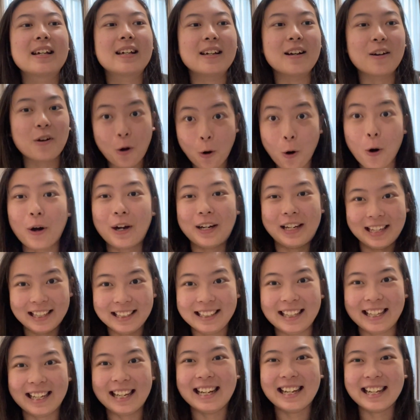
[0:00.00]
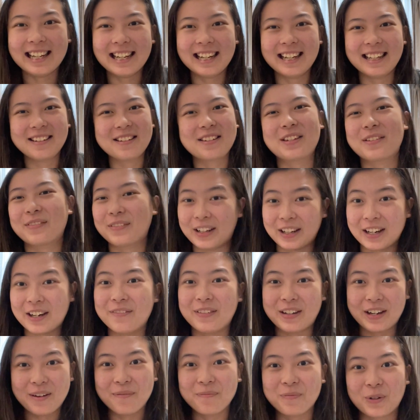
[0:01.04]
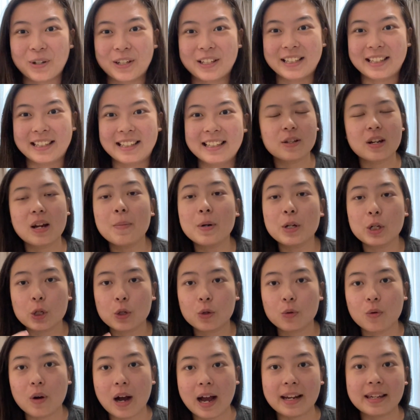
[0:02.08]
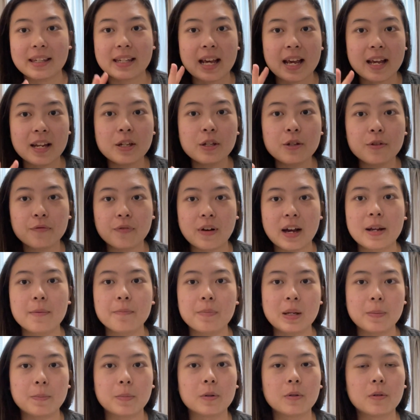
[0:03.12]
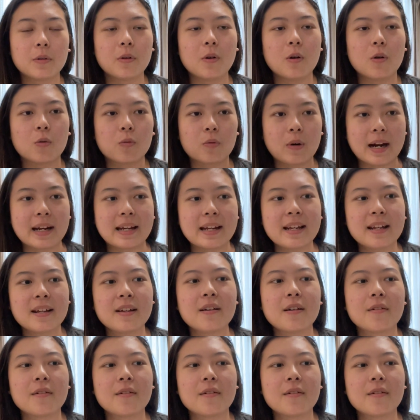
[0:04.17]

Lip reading: accordingly. It's very, very important. Number two, I tend to find people writing